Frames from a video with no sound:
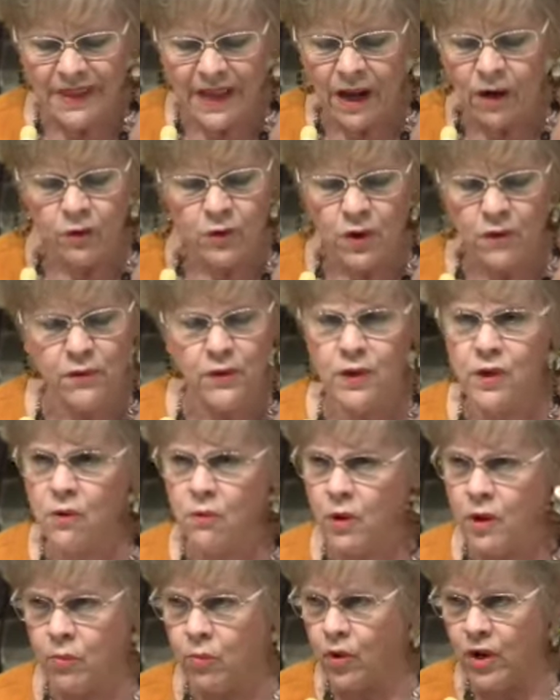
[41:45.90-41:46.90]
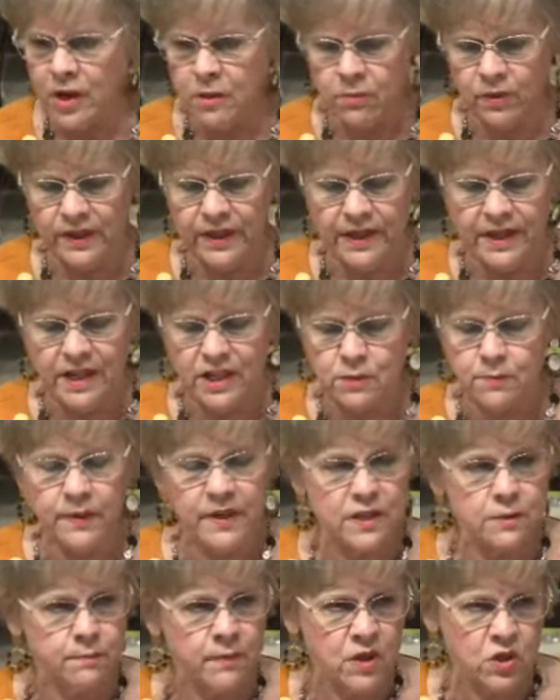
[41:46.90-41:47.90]
I don't know if you know what a brain bleed is,
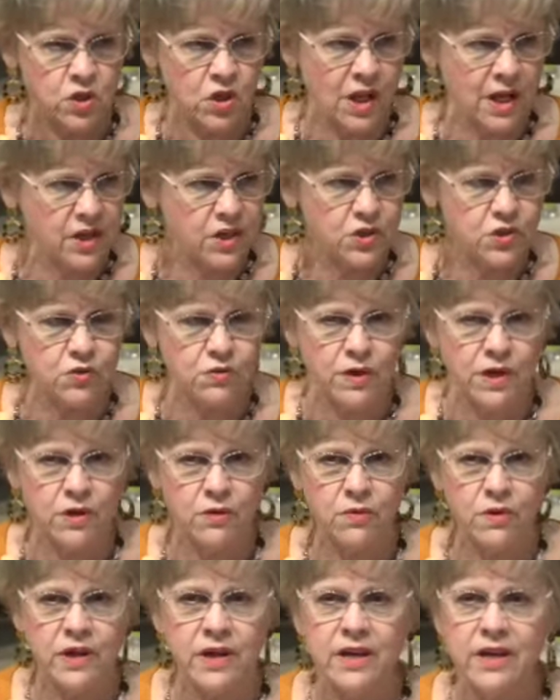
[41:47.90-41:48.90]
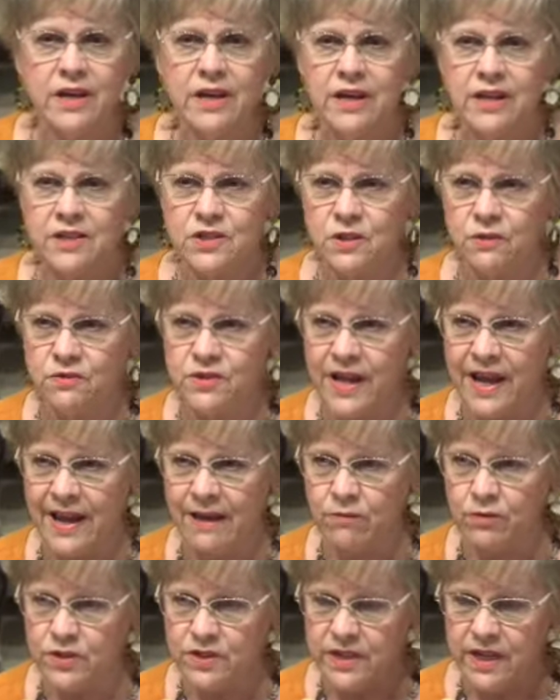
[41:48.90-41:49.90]
but it's much like a stroke. So
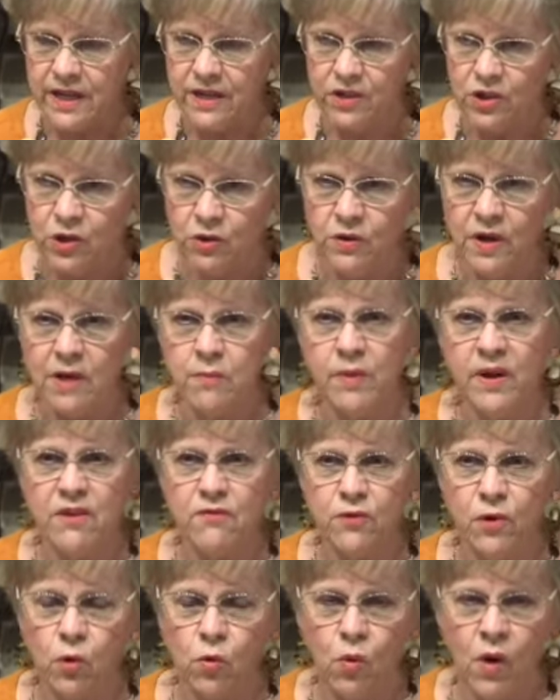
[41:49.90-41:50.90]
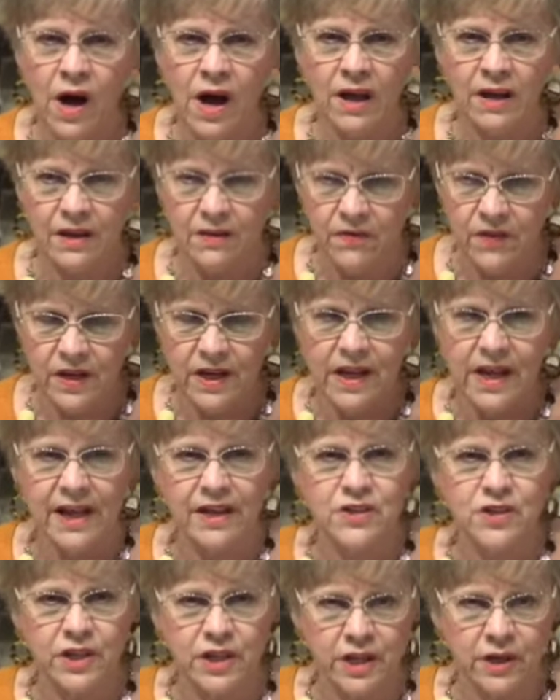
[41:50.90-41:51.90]
Dad was at UAB for a while, and then he
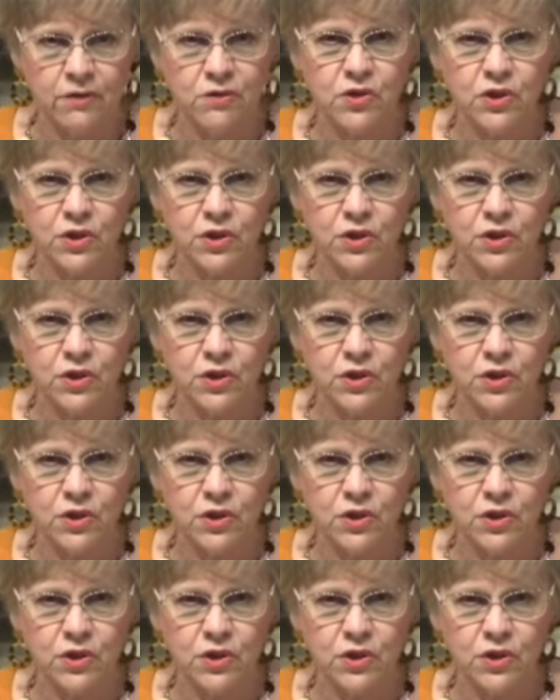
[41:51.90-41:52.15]
had to go